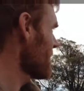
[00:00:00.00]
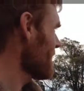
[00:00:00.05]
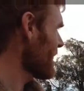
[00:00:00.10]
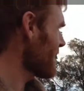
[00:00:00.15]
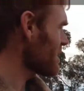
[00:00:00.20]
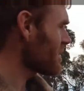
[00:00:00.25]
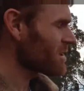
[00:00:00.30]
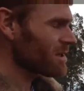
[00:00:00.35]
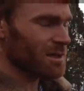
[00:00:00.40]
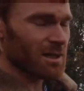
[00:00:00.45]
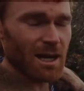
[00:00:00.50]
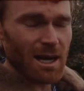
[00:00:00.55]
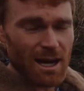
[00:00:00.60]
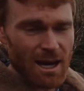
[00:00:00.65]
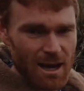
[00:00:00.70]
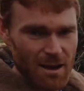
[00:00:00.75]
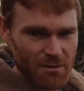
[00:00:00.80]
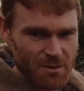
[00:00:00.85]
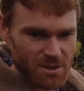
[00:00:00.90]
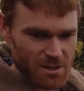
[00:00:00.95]
is actually the
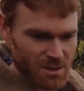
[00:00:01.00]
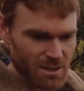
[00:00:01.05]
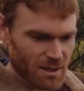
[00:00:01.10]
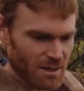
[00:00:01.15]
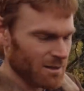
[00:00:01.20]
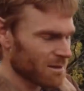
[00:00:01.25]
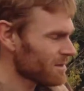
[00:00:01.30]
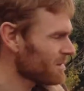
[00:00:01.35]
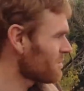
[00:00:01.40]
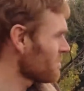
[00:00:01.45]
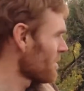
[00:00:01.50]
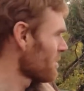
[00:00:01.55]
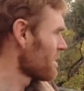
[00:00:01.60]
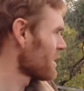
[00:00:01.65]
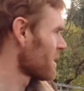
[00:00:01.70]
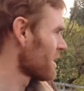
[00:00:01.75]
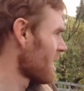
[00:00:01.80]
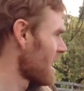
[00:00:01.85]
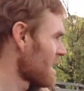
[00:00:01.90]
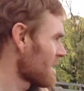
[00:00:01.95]
harvester. It's probably
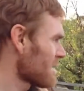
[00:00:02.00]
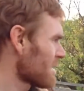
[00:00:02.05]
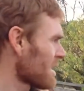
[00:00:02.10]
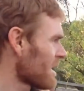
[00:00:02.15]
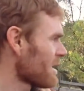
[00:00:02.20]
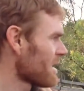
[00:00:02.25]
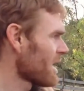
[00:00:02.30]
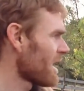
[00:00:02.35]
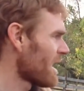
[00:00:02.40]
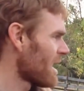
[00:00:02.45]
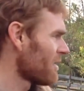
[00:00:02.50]
the last day they're